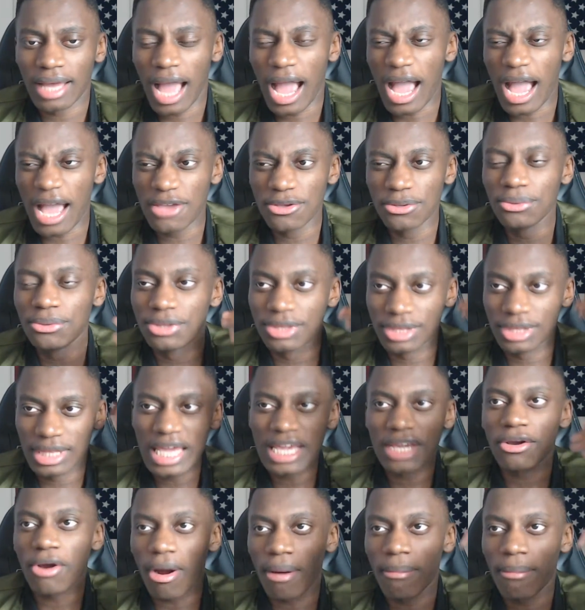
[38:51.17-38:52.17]
You think
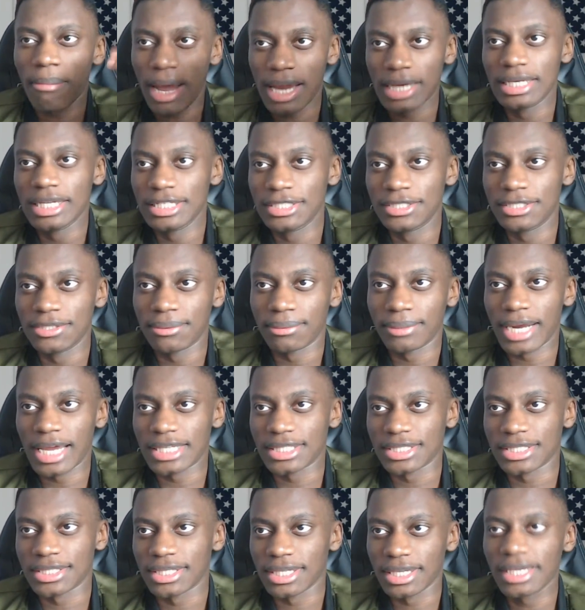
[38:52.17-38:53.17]
Coman needs a
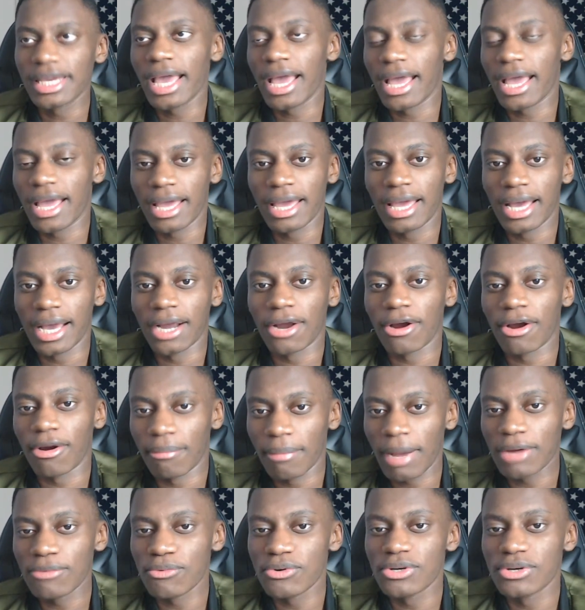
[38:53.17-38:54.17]
rest? Yeah.
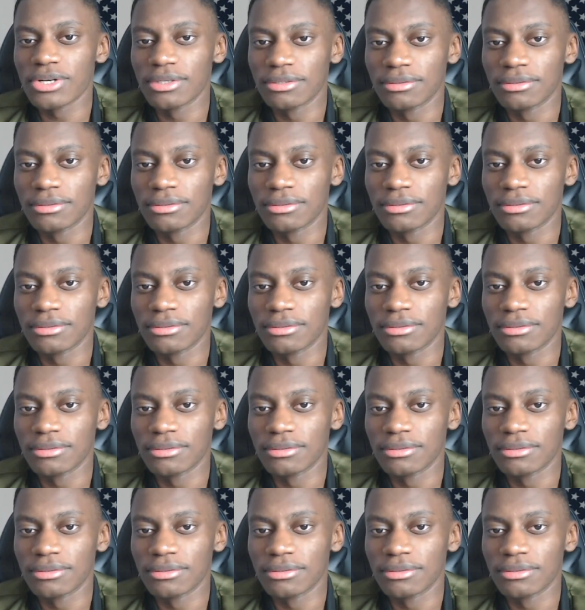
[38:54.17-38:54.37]
Coman would.